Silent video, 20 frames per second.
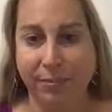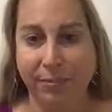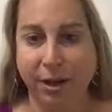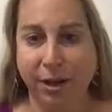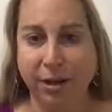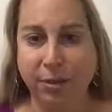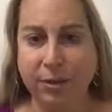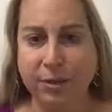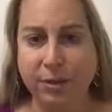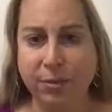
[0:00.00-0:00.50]

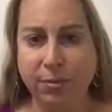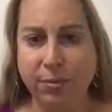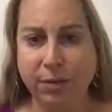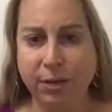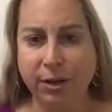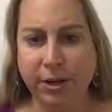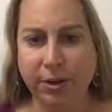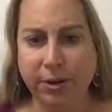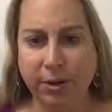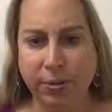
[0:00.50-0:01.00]
Also,
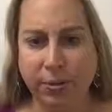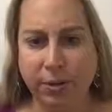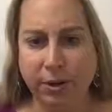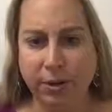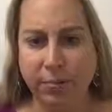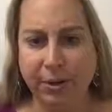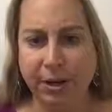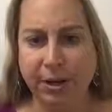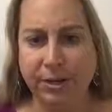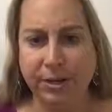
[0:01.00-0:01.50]
one other one,
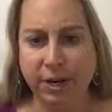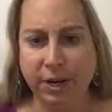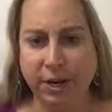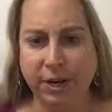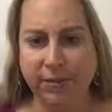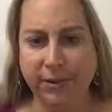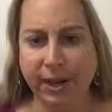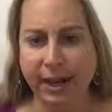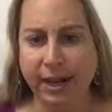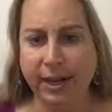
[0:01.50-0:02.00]
imagine I
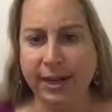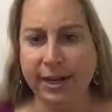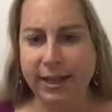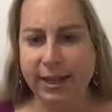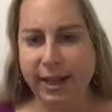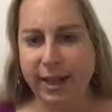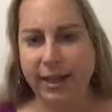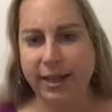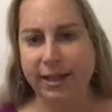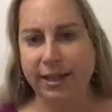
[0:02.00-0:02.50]
have a to
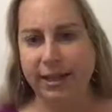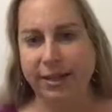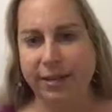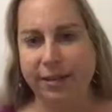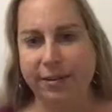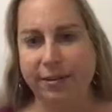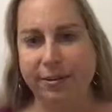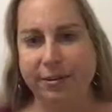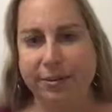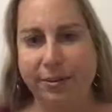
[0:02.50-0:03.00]
the n,
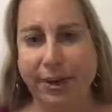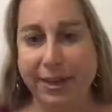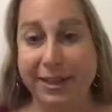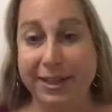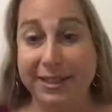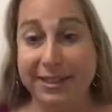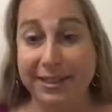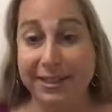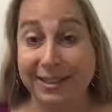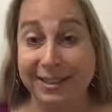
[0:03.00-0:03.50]

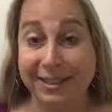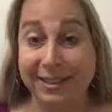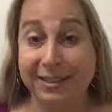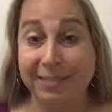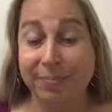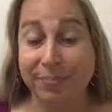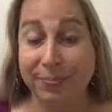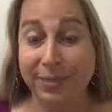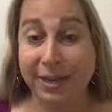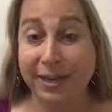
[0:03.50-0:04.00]
right?
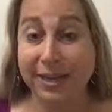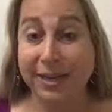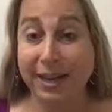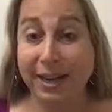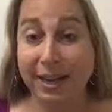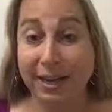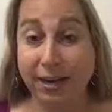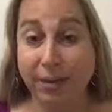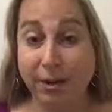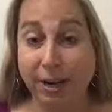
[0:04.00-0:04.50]
And
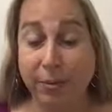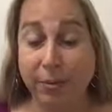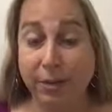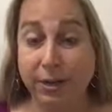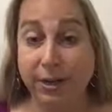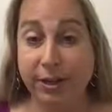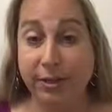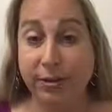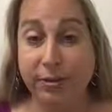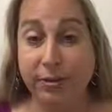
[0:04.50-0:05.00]
now I
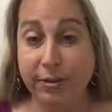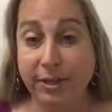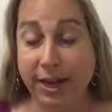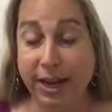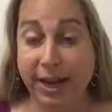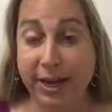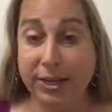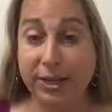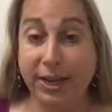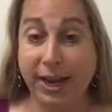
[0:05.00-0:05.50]
want to use,
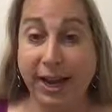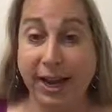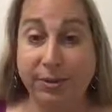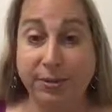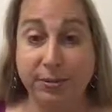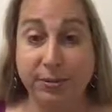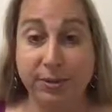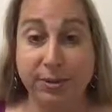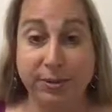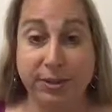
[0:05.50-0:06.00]
I actually have
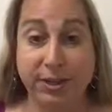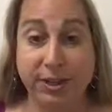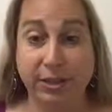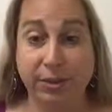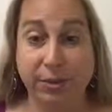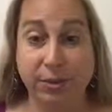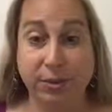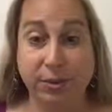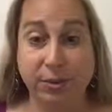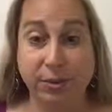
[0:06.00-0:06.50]
a real
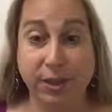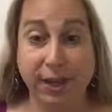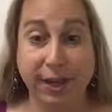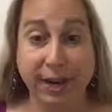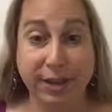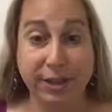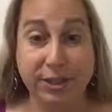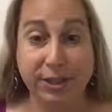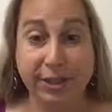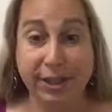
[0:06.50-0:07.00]
sequence. Well, I
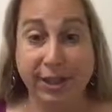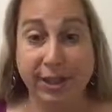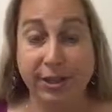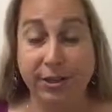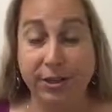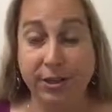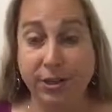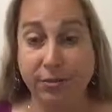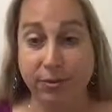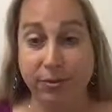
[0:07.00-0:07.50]
actually kind of
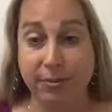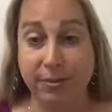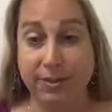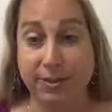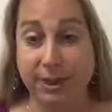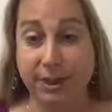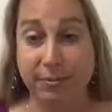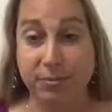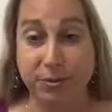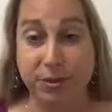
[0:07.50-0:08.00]
know from the
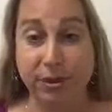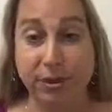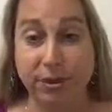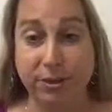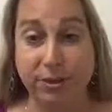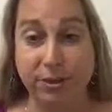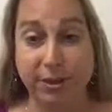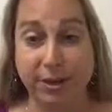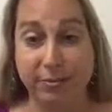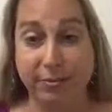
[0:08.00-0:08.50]
same
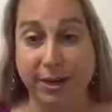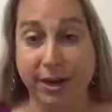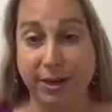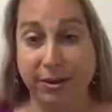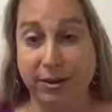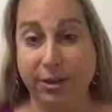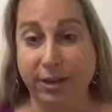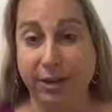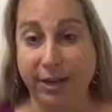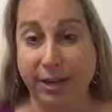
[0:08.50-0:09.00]
structure that I'm now
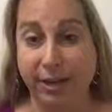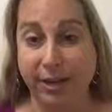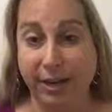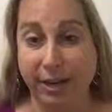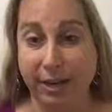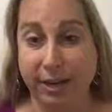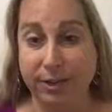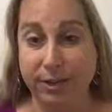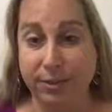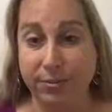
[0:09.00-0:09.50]
going to get an
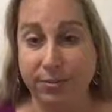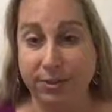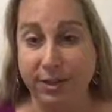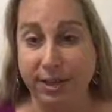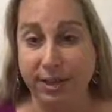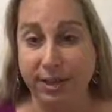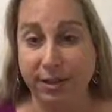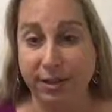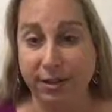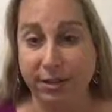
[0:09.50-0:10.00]
h of
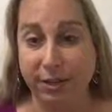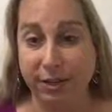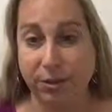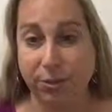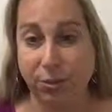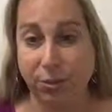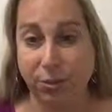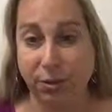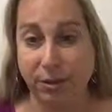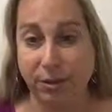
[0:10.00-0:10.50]
z that looks like
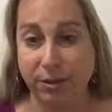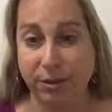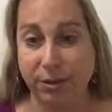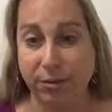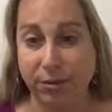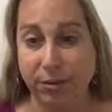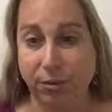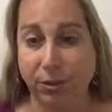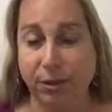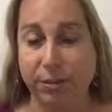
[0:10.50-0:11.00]
1
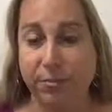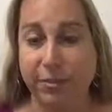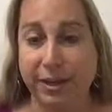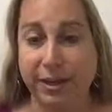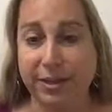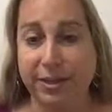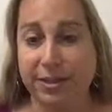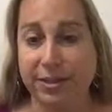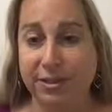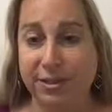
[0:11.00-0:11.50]
over 1
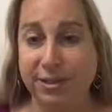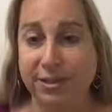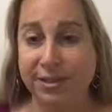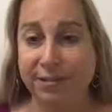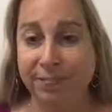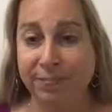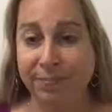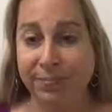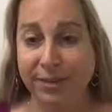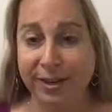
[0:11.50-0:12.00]
minus
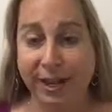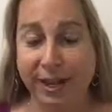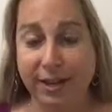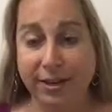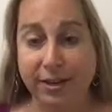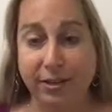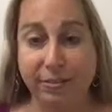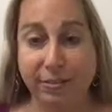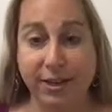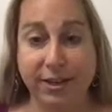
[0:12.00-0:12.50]
a
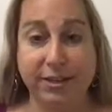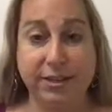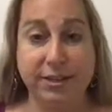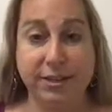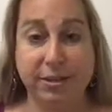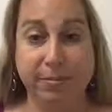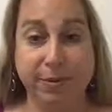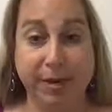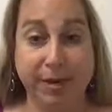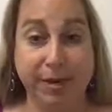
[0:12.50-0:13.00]
to the minus
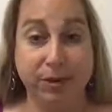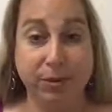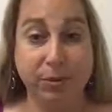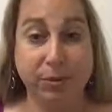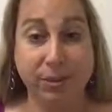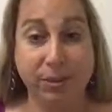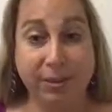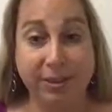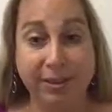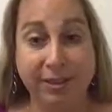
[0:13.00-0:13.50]
z minus
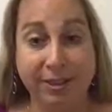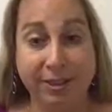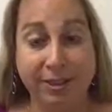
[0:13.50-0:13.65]
1.